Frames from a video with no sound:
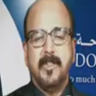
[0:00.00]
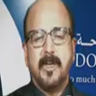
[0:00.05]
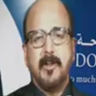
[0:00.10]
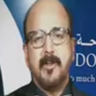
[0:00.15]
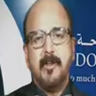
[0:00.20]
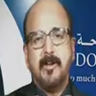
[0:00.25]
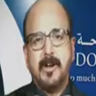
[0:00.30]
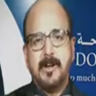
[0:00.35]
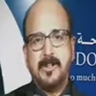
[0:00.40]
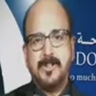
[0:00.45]
And
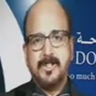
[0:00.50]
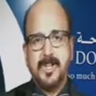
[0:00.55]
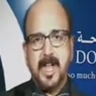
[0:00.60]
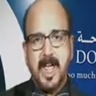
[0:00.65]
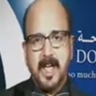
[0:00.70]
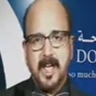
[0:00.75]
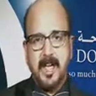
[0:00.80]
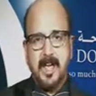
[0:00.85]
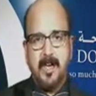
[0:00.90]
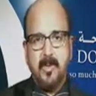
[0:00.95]
they are all at
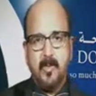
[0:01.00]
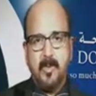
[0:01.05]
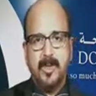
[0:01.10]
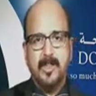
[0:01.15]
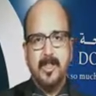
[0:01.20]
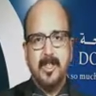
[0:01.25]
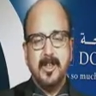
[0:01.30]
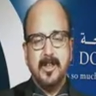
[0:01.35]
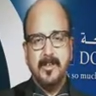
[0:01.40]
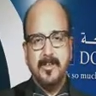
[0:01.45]
stake.
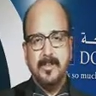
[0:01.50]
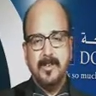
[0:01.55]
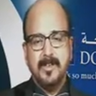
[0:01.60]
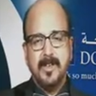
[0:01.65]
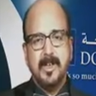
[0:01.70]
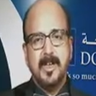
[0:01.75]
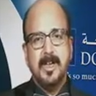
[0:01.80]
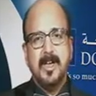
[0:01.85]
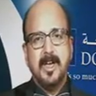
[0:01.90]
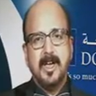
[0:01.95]
When there
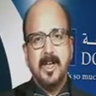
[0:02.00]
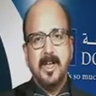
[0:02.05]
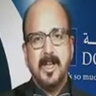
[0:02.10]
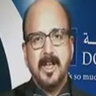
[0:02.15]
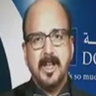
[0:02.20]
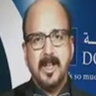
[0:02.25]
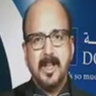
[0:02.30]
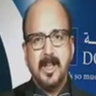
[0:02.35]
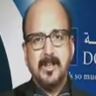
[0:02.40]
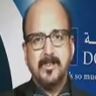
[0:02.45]
is
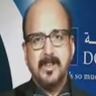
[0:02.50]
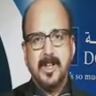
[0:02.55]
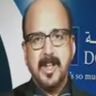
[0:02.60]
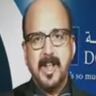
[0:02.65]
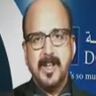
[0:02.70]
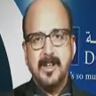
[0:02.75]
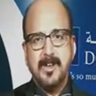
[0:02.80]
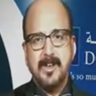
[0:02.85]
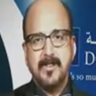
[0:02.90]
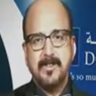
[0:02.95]

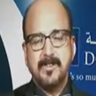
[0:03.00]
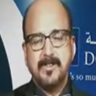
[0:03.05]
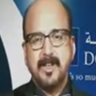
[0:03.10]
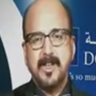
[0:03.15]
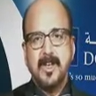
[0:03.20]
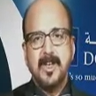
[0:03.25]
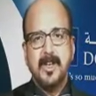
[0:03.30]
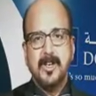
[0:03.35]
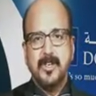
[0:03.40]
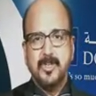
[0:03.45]
industrial
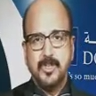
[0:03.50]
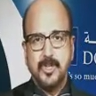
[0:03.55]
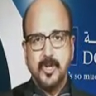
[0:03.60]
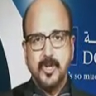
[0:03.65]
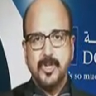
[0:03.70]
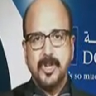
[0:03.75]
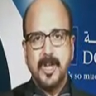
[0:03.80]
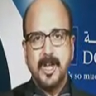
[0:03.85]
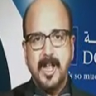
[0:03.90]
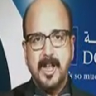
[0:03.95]
unrest,
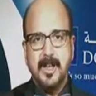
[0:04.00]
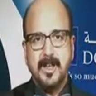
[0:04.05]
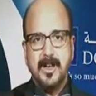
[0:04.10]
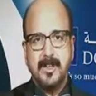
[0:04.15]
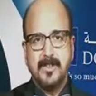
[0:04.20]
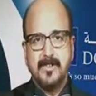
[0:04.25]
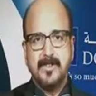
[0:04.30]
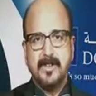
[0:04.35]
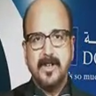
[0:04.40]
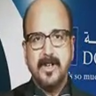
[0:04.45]
social
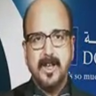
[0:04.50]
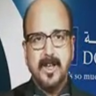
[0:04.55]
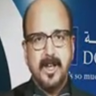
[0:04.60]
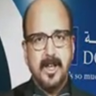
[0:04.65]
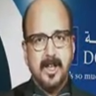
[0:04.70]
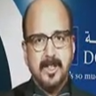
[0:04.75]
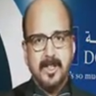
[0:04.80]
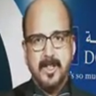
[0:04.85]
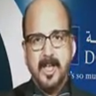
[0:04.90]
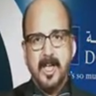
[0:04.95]
unrest,
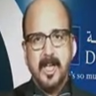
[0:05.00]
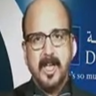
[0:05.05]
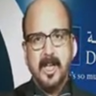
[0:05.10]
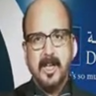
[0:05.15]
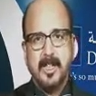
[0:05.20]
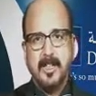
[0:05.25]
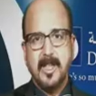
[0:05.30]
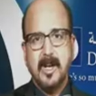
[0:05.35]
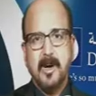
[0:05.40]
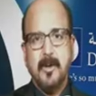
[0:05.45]

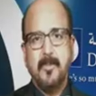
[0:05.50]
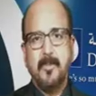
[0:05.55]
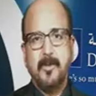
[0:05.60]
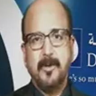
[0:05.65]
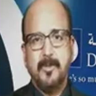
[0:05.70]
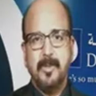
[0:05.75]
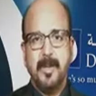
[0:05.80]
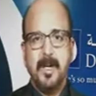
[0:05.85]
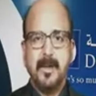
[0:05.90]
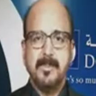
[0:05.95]
the
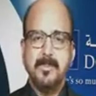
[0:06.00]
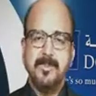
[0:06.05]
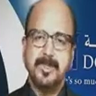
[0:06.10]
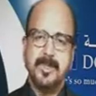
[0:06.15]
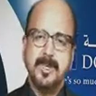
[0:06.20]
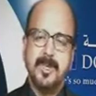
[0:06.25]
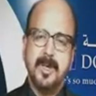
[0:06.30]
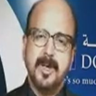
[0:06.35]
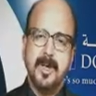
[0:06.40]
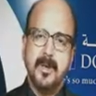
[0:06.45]
output
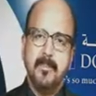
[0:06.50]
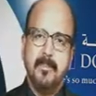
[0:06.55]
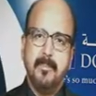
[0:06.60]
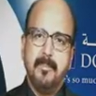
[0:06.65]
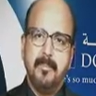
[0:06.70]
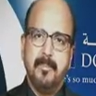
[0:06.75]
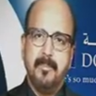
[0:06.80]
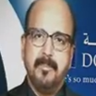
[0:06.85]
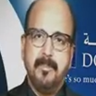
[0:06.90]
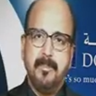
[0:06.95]
becomes,
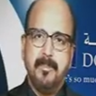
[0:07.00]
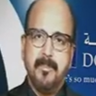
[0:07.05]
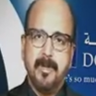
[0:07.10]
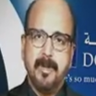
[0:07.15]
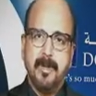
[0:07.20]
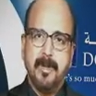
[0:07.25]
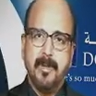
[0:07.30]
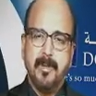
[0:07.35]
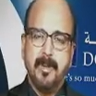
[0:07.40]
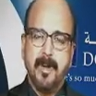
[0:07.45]

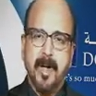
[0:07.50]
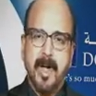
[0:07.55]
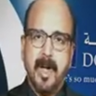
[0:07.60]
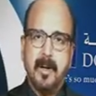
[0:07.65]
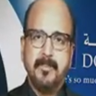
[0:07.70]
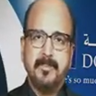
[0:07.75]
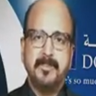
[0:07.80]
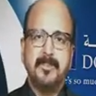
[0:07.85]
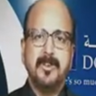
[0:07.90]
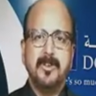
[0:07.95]

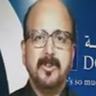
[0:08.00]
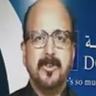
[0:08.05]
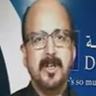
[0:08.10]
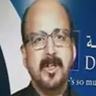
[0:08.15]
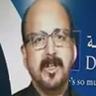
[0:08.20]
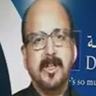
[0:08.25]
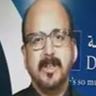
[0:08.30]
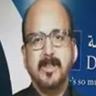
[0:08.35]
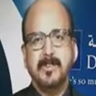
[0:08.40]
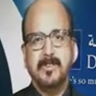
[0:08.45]

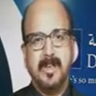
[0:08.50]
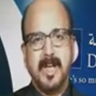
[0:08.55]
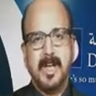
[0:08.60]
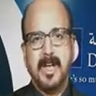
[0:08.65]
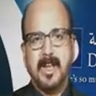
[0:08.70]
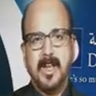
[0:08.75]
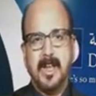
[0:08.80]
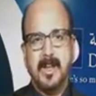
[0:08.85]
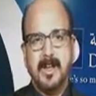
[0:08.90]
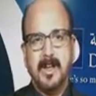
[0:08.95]
absolutely
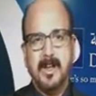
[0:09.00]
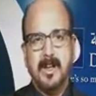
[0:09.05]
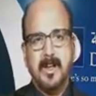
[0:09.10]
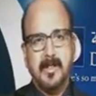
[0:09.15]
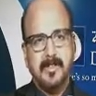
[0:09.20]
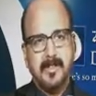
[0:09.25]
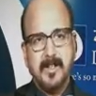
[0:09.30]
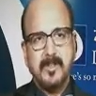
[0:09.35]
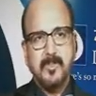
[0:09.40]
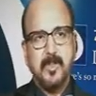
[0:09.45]
stagnated.
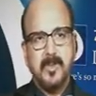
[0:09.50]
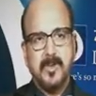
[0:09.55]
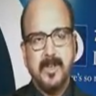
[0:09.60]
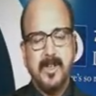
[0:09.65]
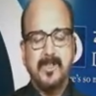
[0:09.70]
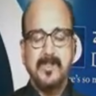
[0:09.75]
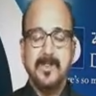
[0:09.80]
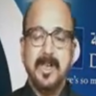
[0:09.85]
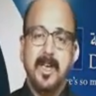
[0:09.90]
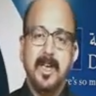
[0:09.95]
And that's
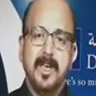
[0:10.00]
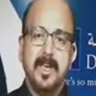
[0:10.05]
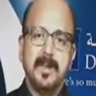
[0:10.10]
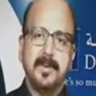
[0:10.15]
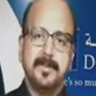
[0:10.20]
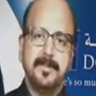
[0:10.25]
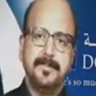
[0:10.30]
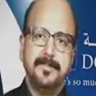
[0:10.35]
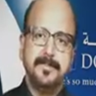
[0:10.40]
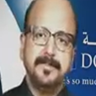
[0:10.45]
what we are seeing
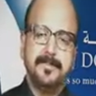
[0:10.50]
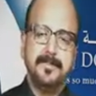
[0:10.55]
here.